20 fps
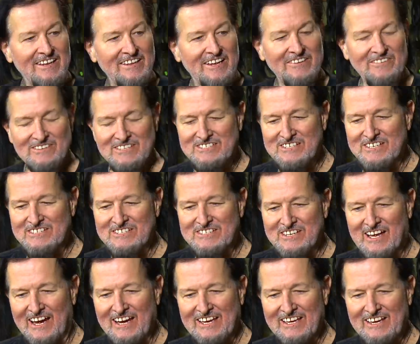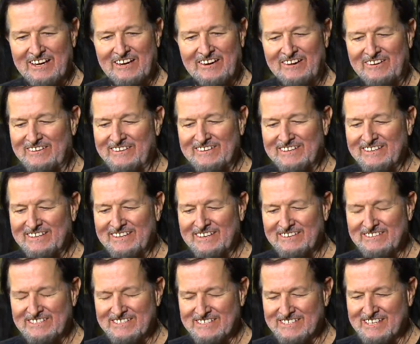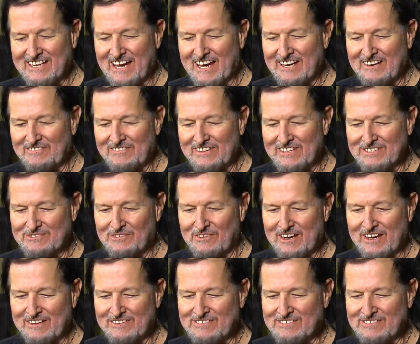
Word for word: there was just like you know it was just kind of his way